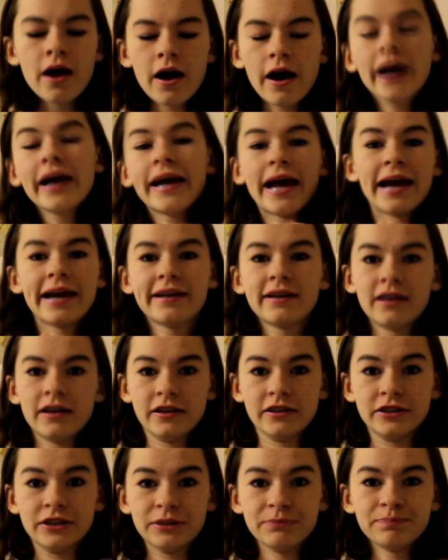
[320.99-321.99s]
I hate
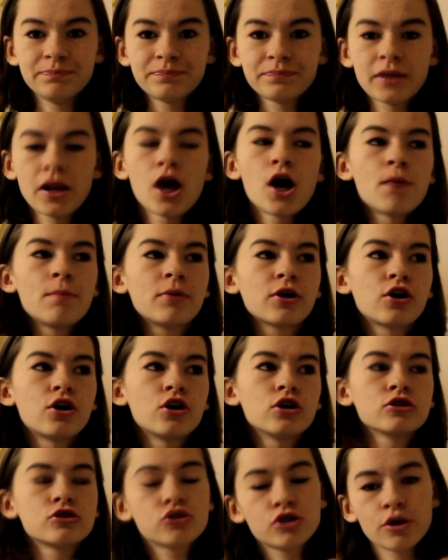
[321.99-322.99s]
London
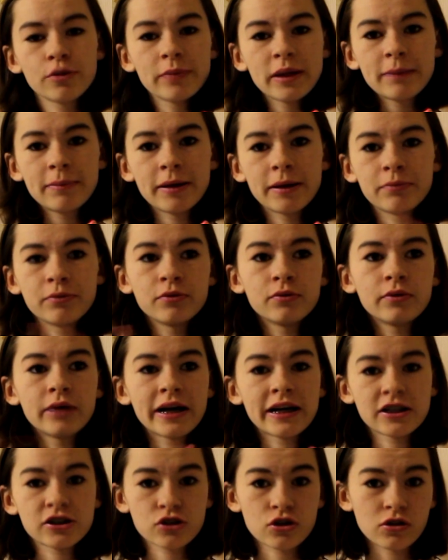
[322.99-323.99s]
because too many people
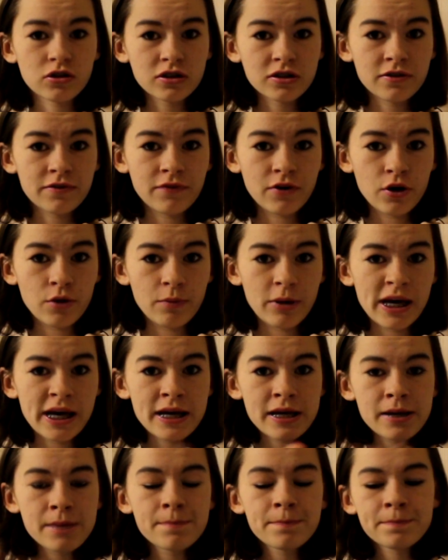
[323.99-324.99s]
and it's
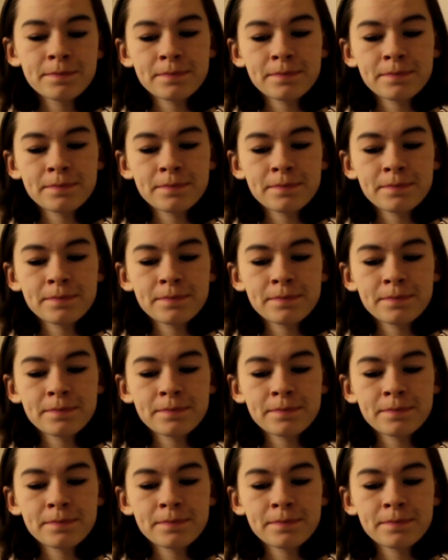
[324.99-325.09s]
claustrophobic.